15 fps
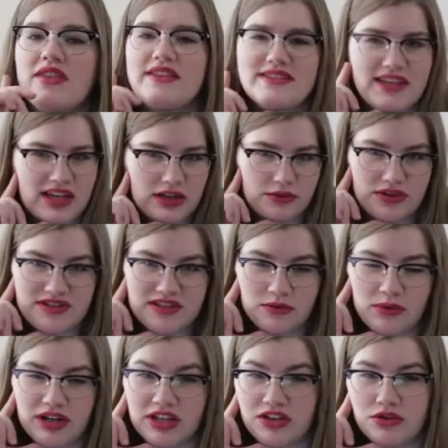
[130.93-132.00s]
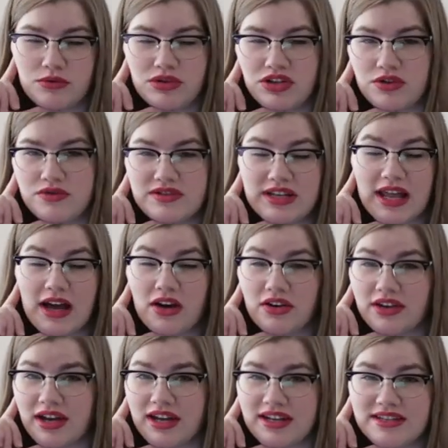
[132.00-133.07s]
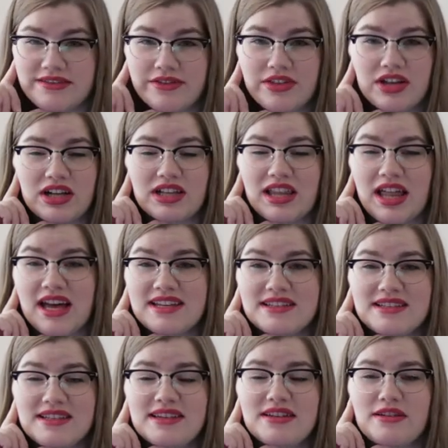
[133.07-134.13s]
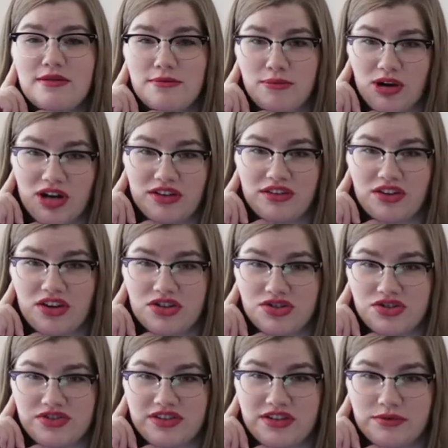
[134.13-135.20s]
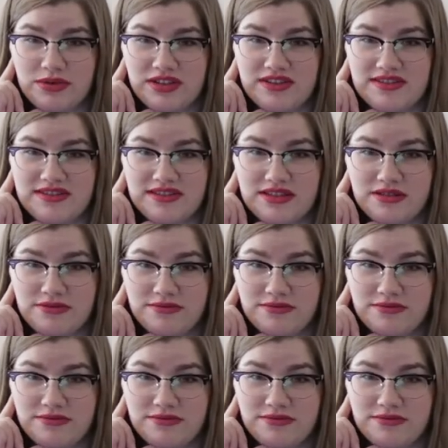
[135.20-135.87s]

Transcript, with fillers: The second reason why you would use an L cut is for the classic montage sequence.